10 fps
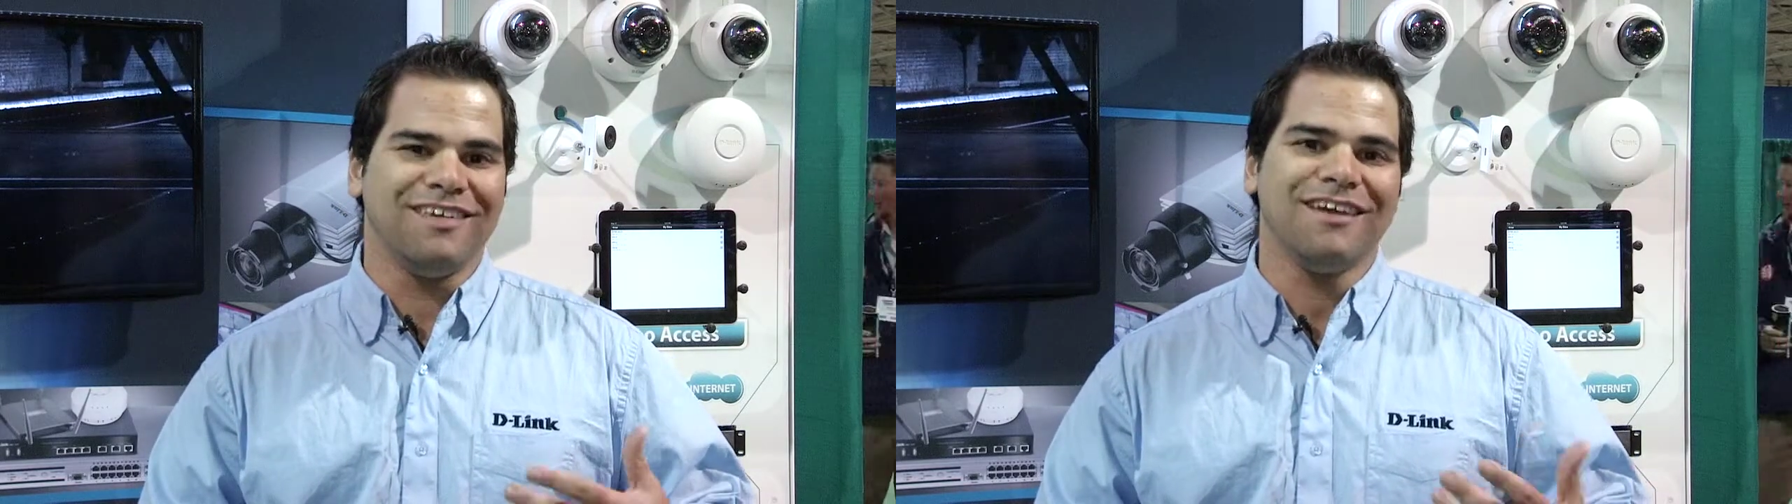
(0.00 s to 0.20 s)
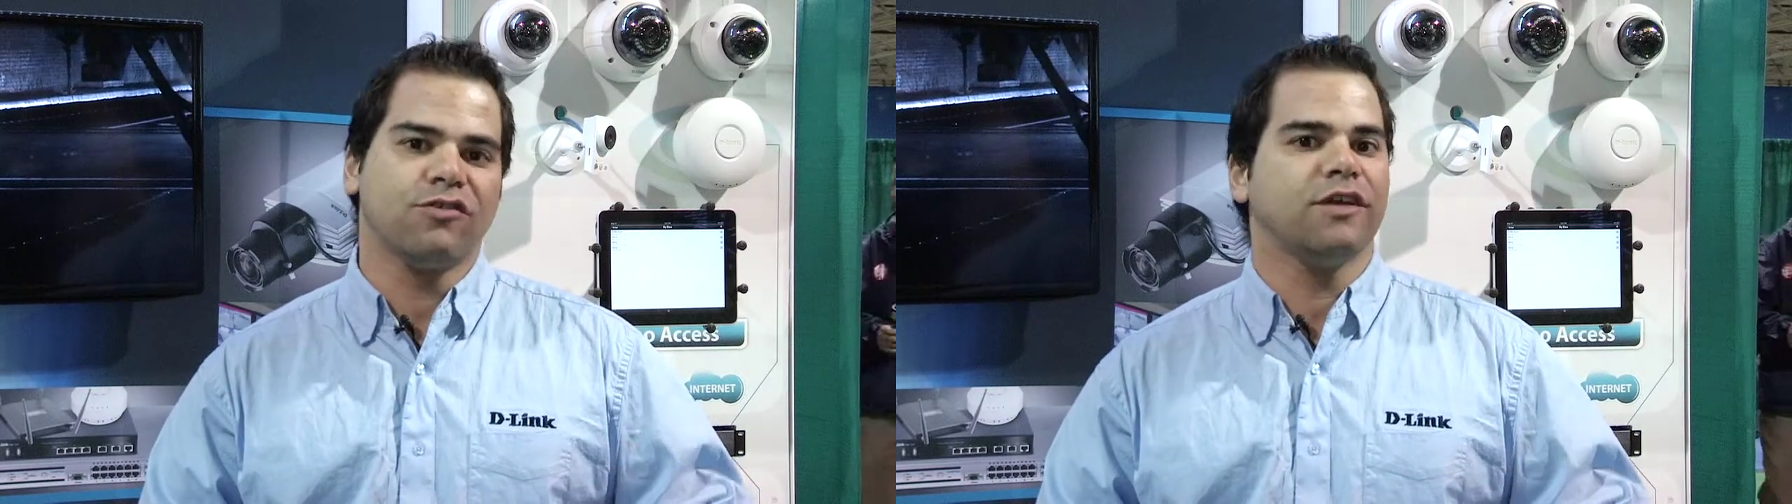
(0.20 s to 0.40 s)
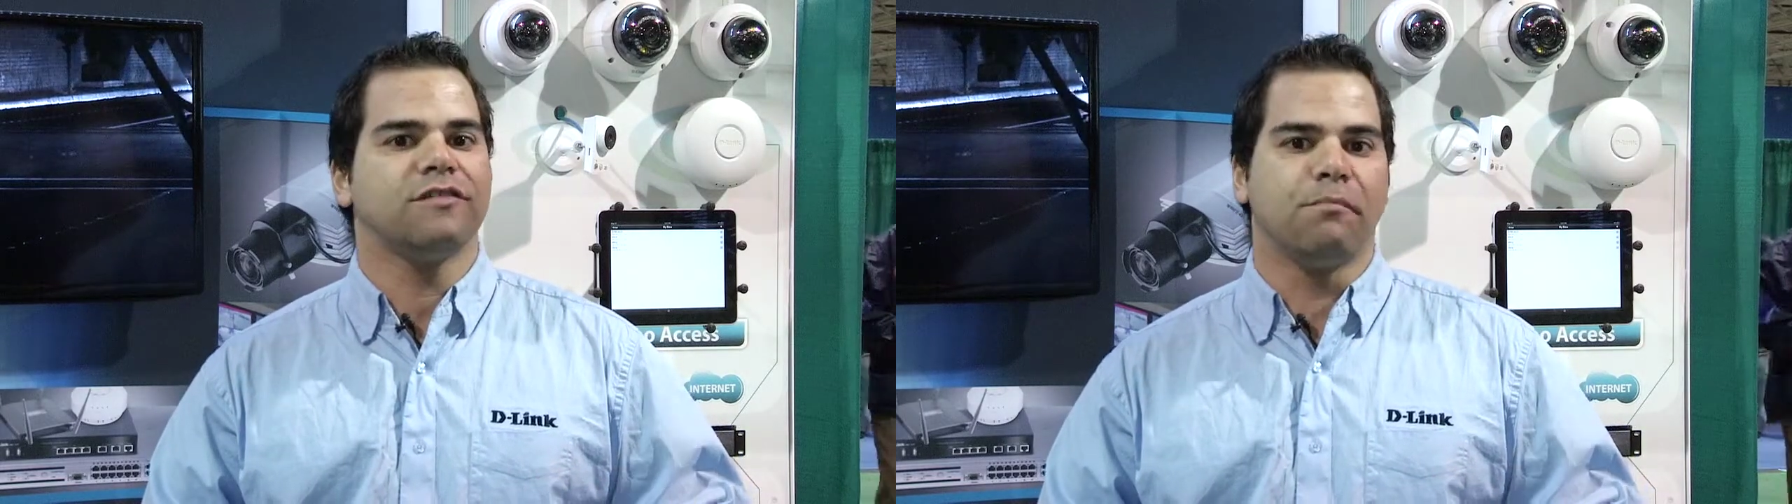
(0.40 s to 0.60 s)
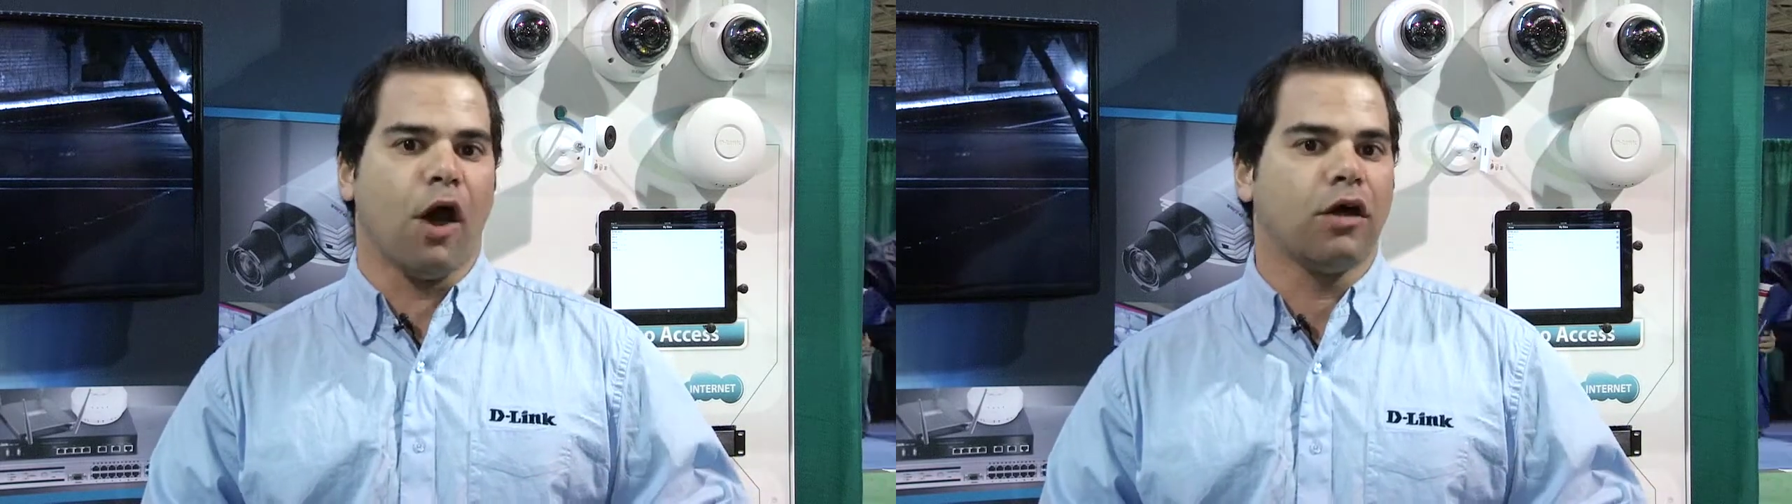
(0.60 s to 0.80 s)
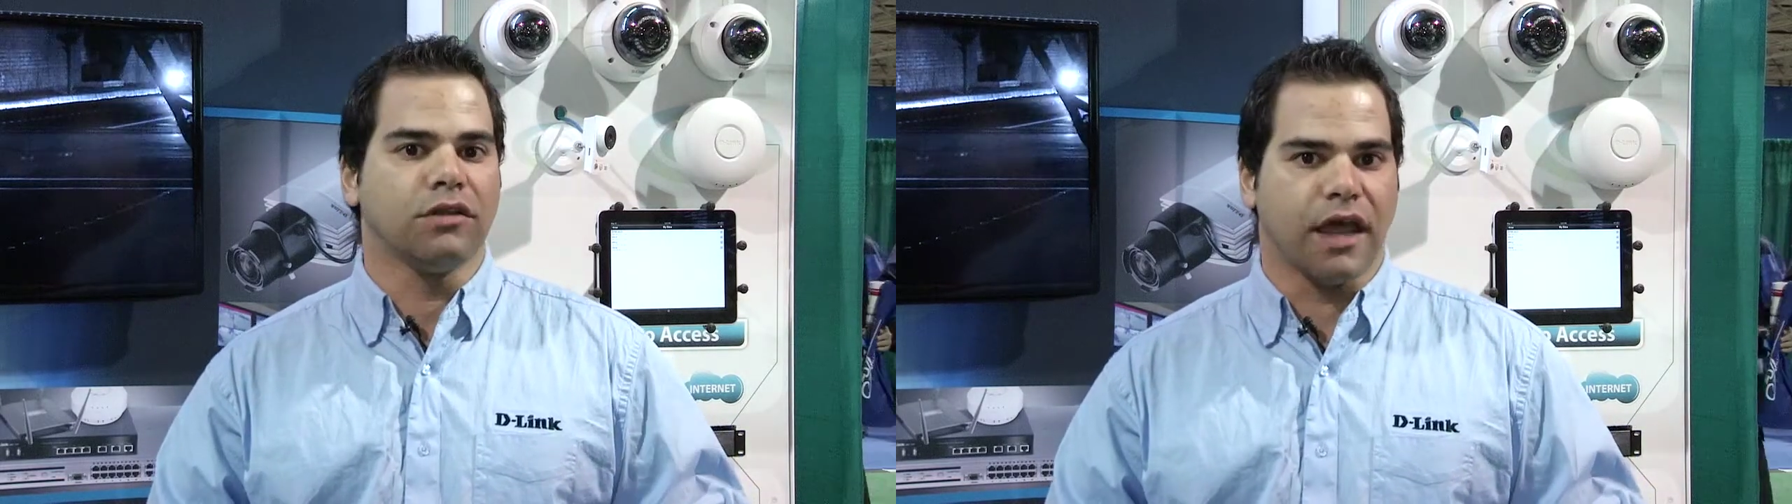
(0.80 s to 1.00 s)
decrease
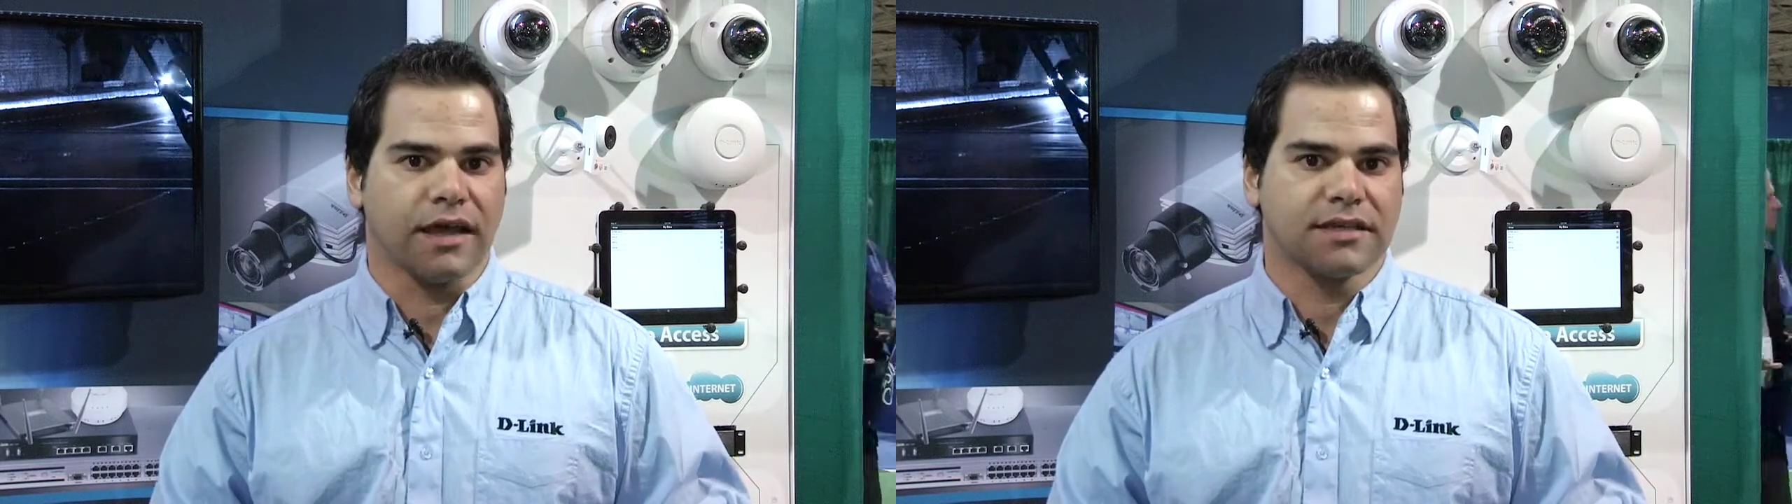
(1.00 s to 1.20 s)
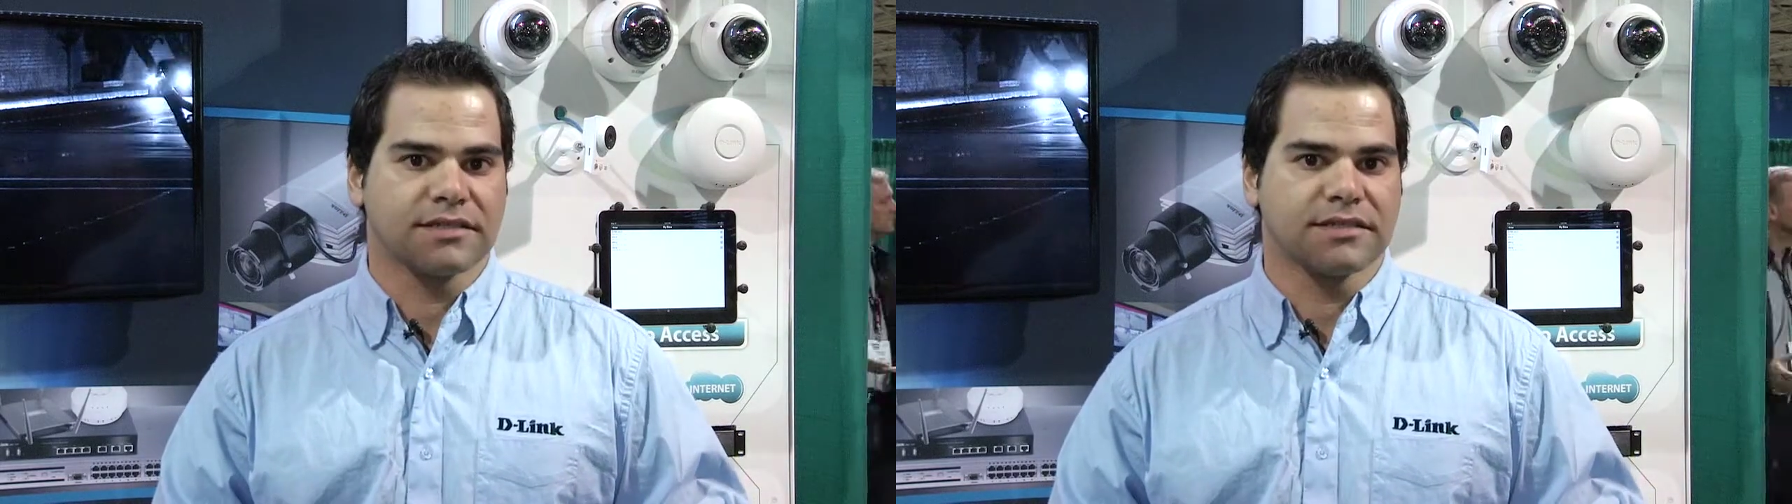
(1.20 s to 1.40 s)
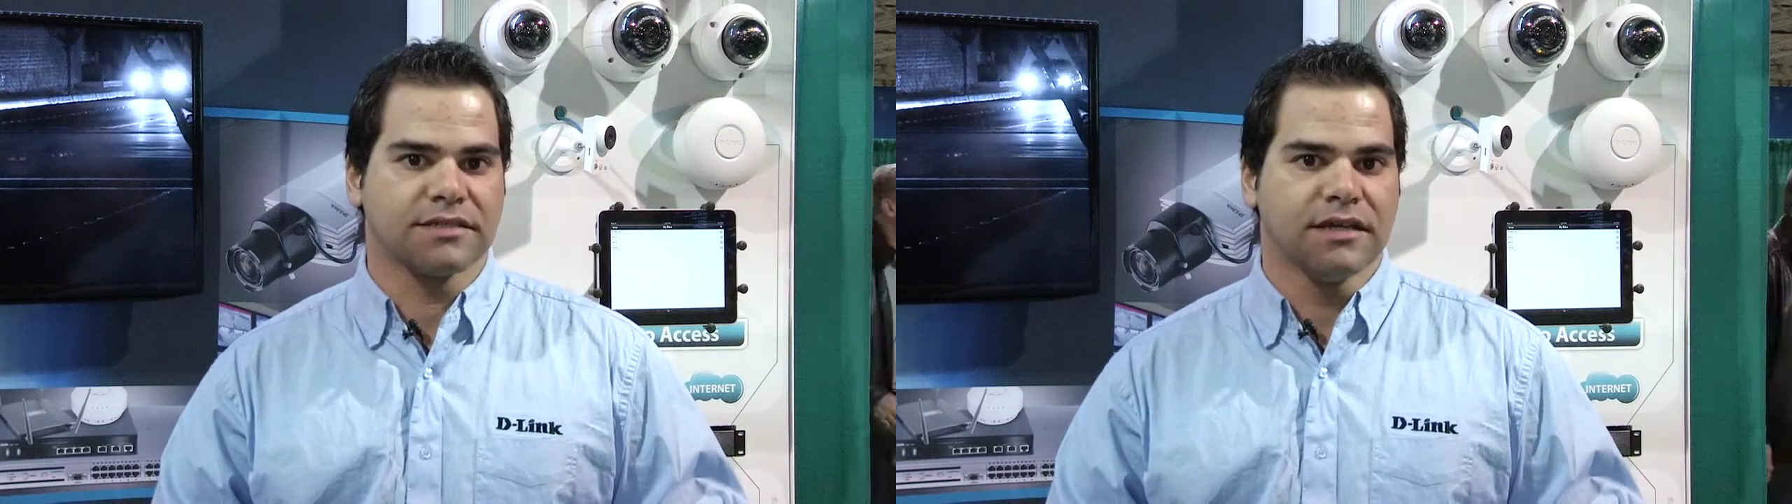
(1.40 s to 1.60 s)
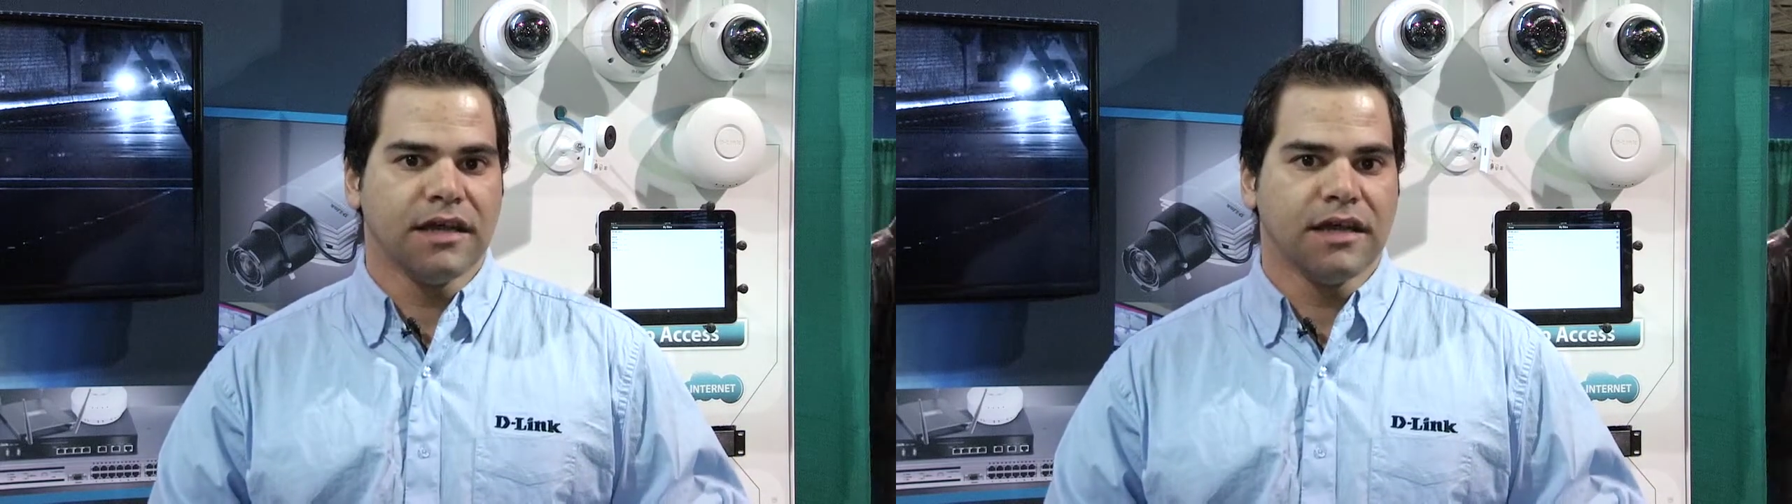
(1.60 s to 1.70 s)
bottlenecks